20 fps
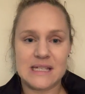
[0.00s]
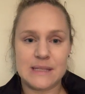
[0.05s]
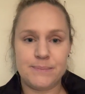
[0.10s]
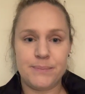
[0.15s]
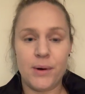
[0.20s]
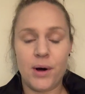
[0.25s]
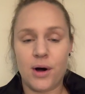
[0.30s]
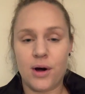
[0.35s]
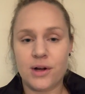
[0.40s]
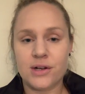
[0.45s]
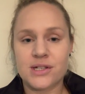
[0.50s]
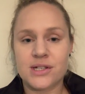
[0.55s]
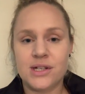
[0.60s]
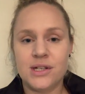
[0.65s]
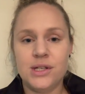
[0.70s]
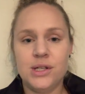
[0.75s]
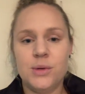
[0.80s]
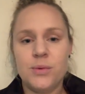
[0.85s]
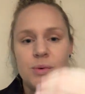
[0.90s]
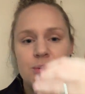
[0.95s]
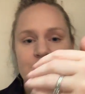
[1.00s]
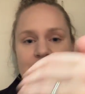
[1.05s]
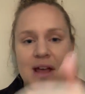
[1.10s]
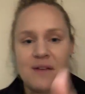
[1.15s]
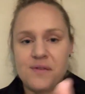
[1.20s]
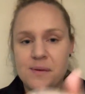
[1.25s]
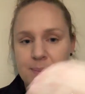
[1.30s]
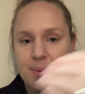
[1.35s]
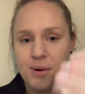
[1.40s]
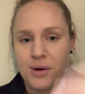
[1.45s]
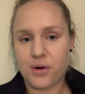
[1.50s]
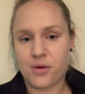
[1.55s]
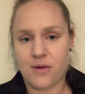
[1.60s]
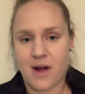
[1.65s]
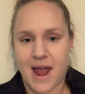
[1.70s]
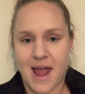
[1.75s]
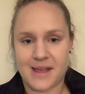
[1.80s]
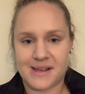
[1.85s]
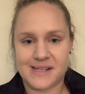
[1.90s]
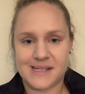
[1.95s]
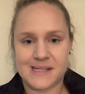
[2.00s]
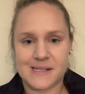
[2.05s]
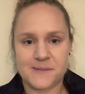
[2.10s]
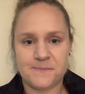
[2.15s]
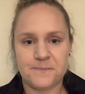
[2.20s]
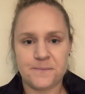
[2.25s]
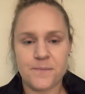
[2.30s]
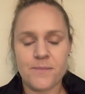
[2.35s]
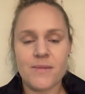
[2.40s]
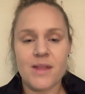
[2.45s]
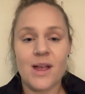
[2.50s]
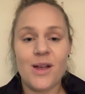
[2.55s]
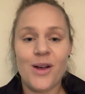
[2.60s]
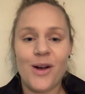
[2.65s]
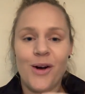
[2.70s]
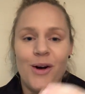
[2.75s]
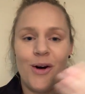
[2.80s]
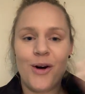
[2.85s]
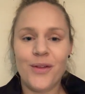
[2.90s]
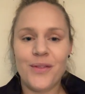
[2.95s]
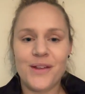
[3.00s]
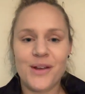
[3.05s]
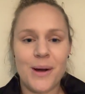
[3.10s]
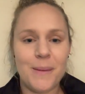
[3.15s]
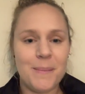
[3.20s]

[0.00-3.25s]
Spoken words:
spot, you will never progress. On the